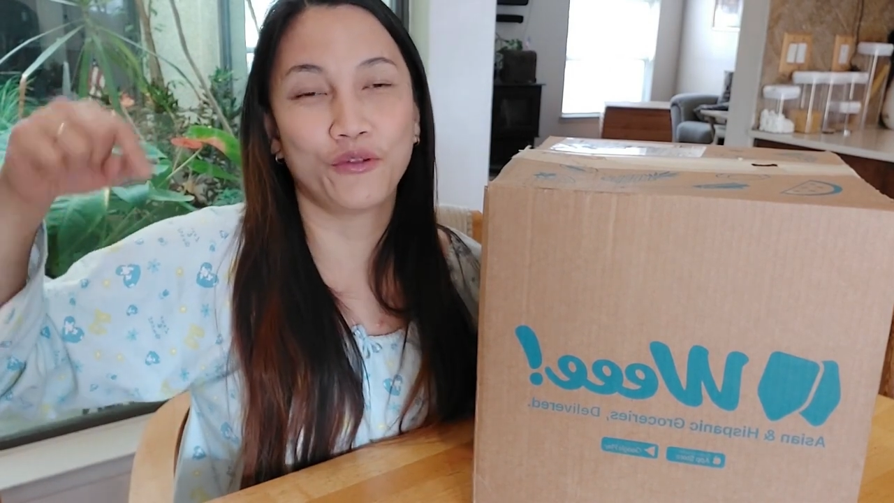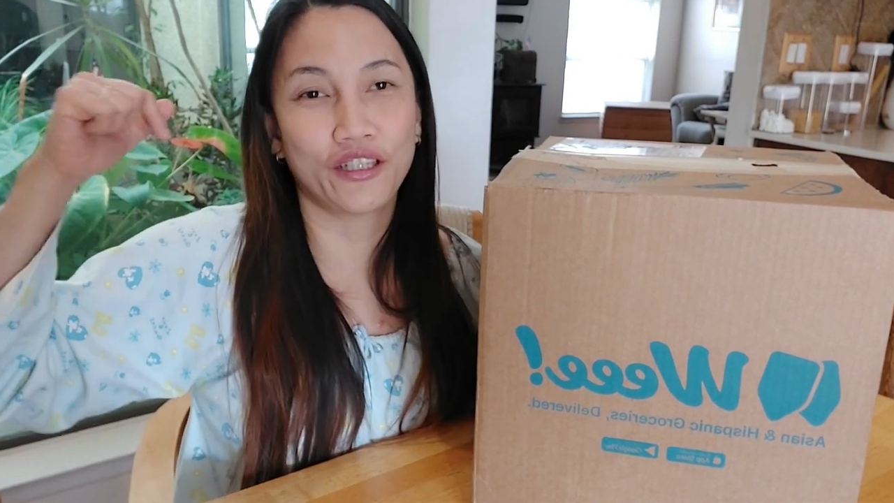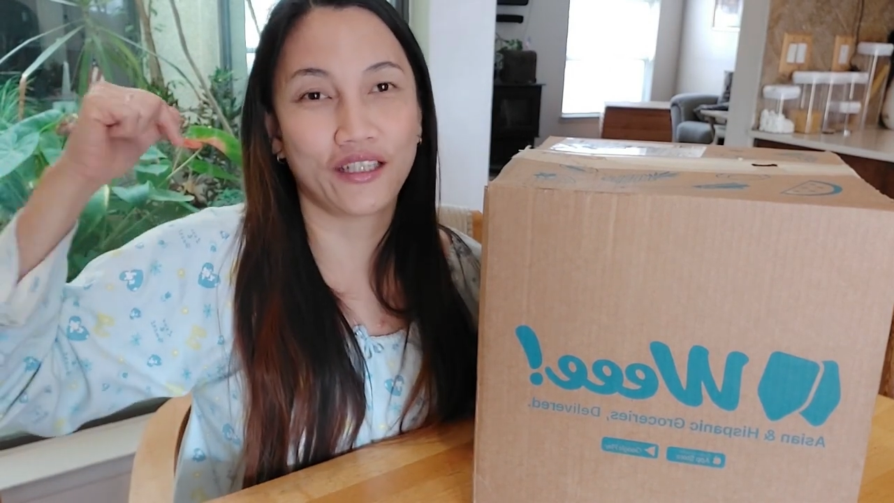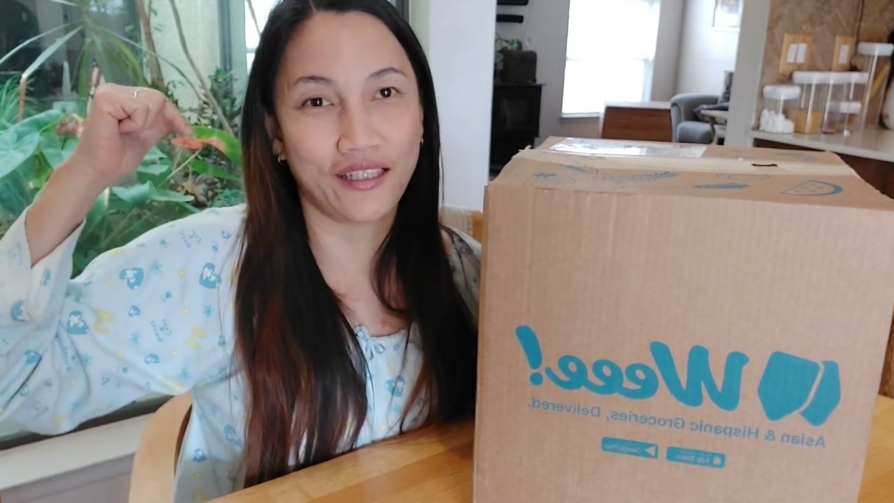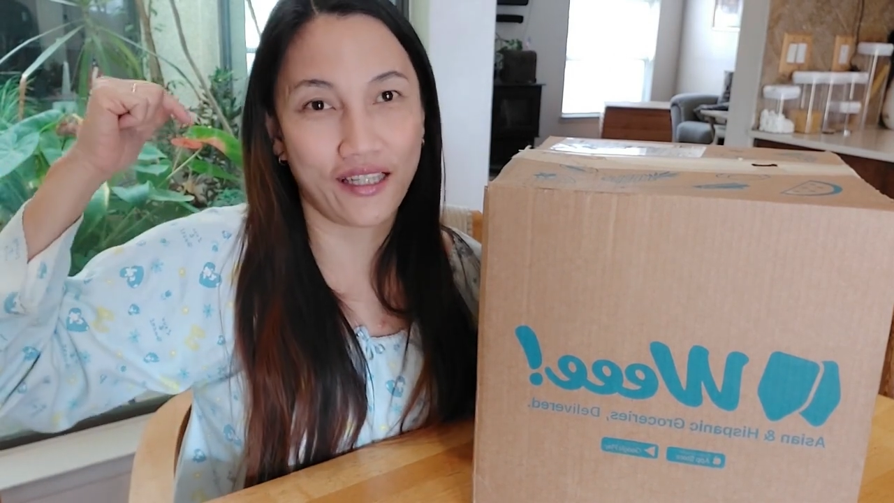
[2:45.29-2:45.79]

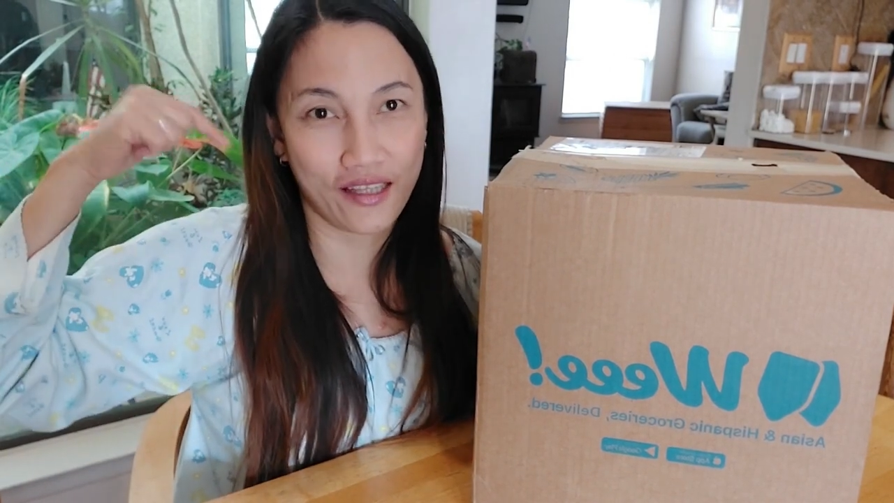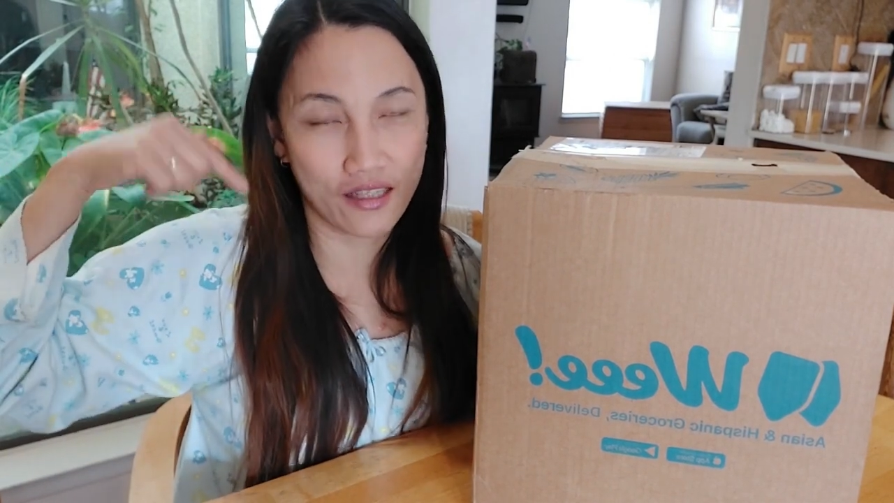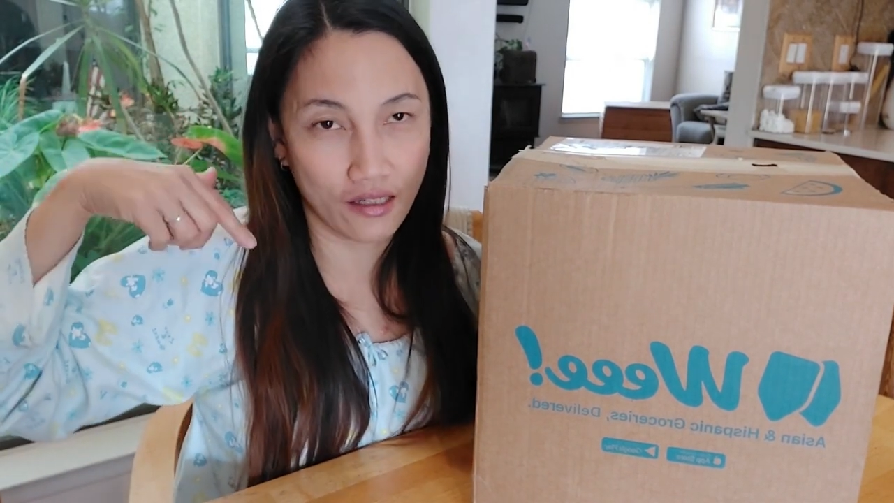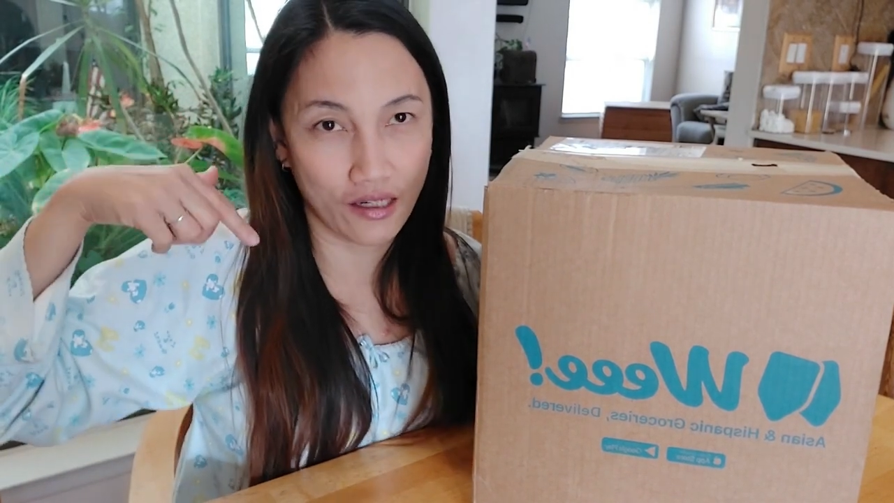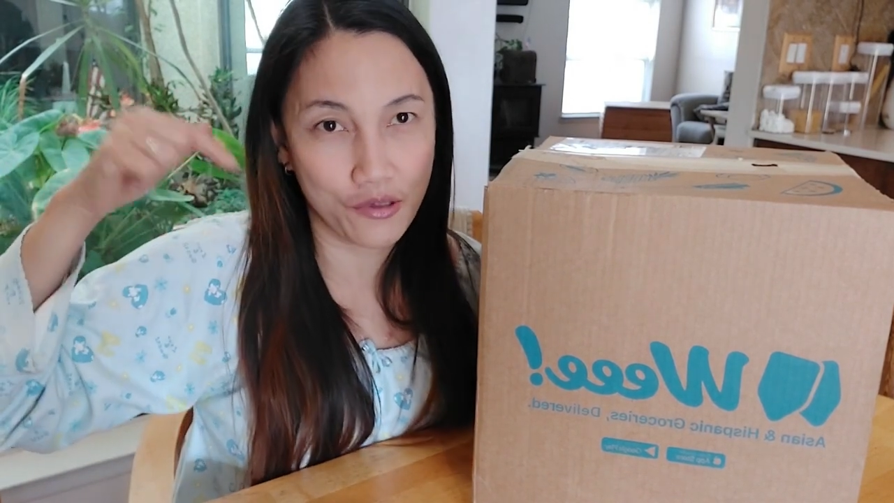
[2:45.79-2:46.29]
put in the
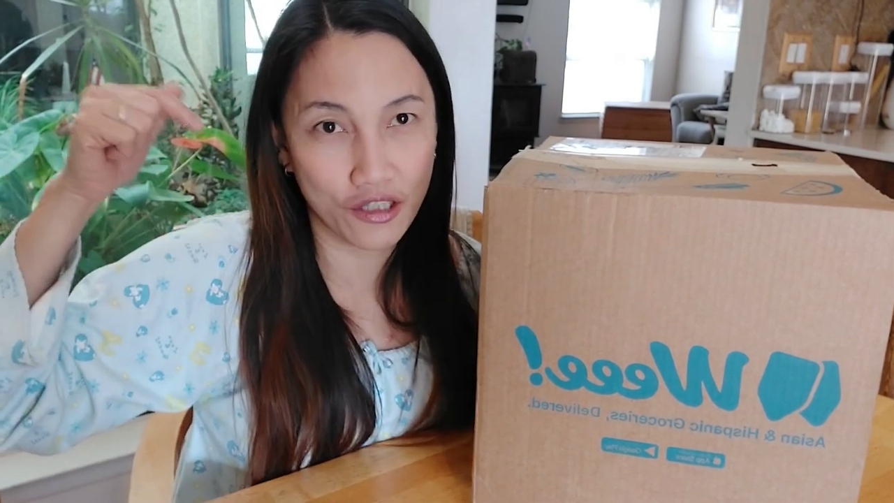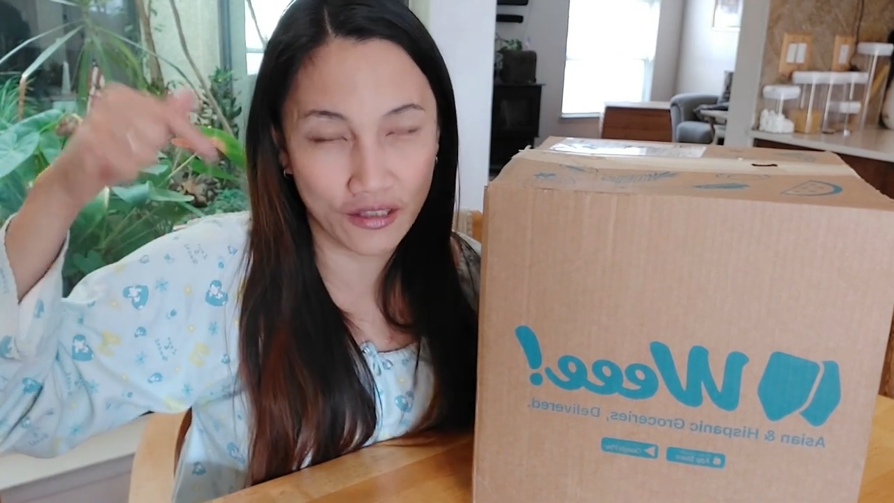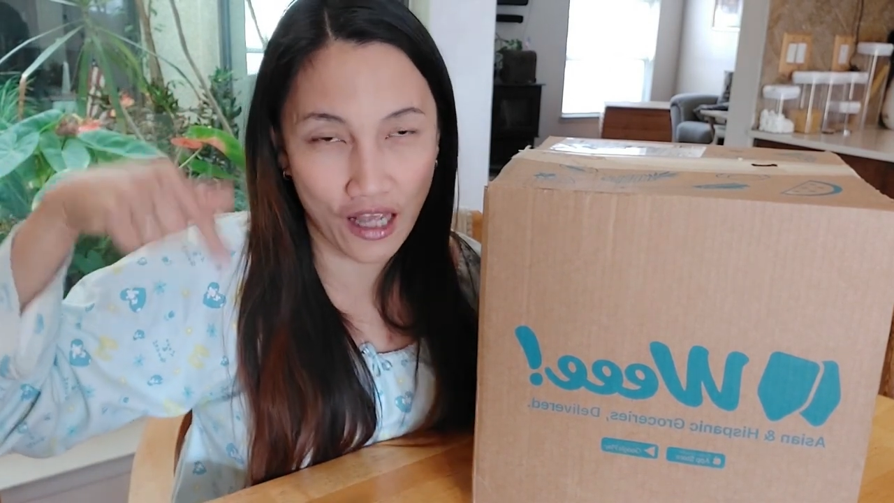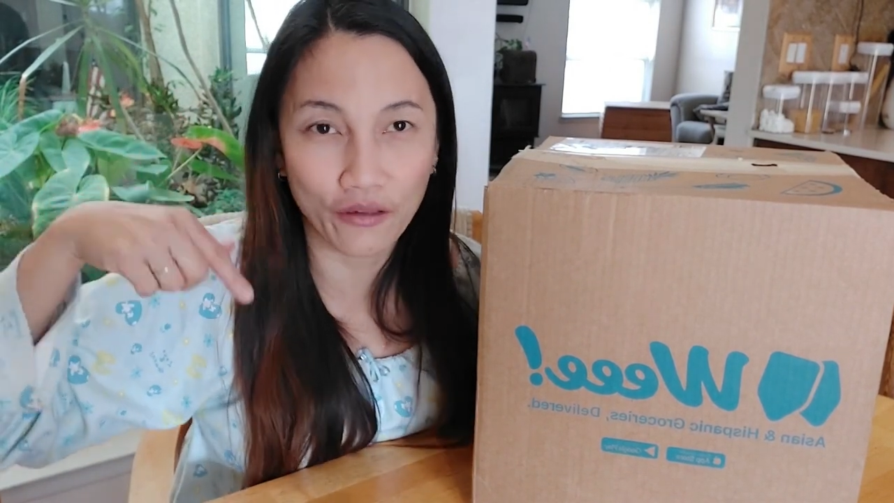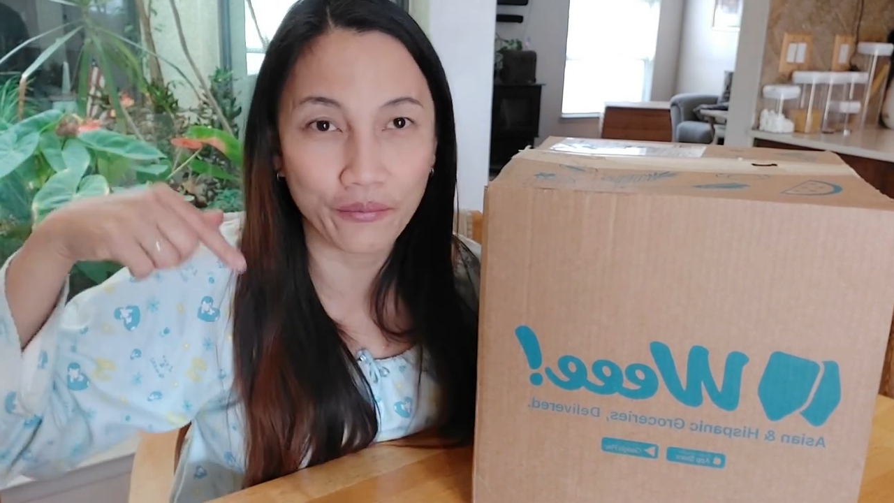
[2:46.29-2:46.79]

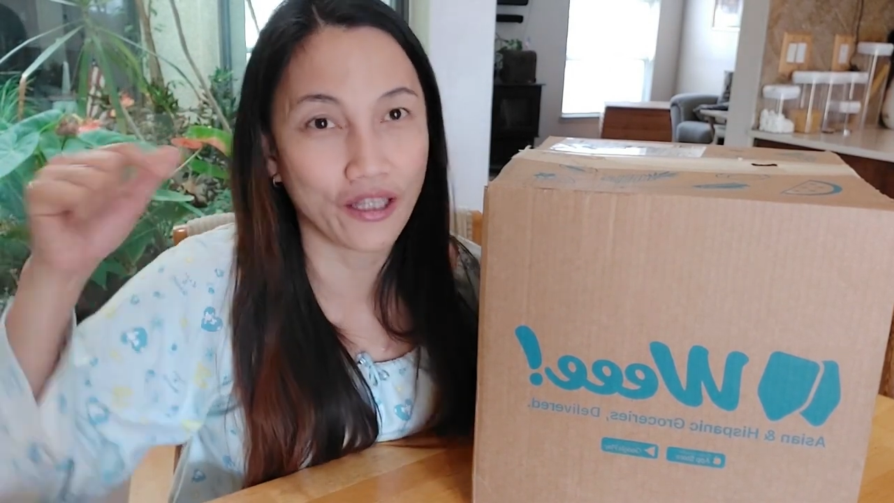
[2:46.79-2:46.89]
description down